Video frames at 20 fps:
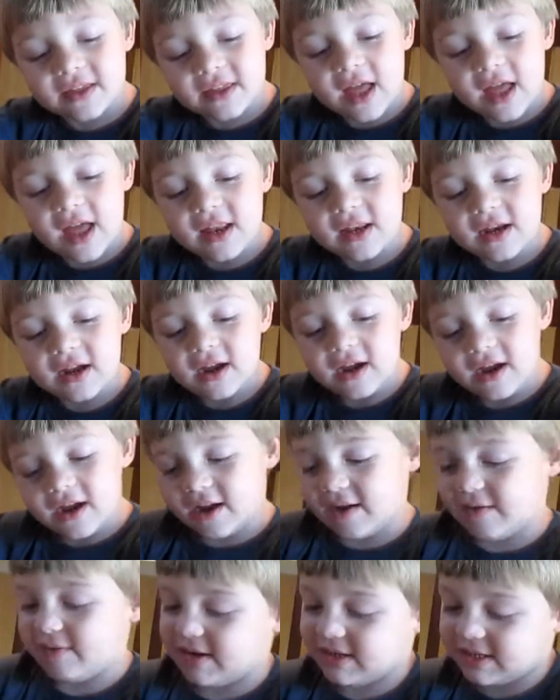then
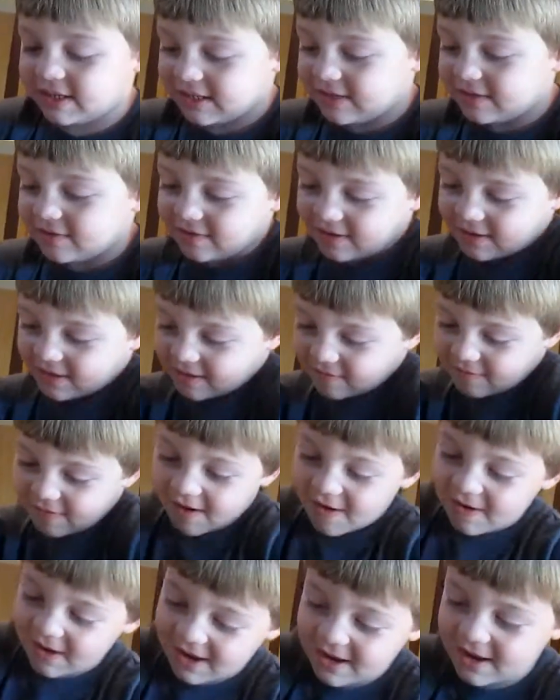I watch in the
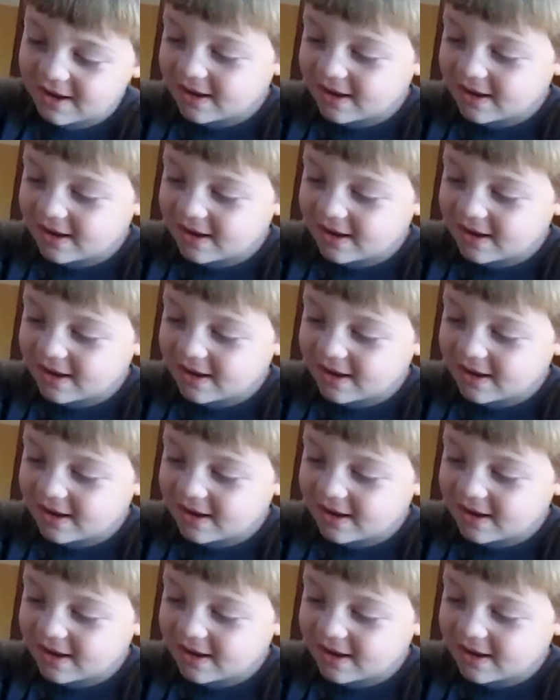store.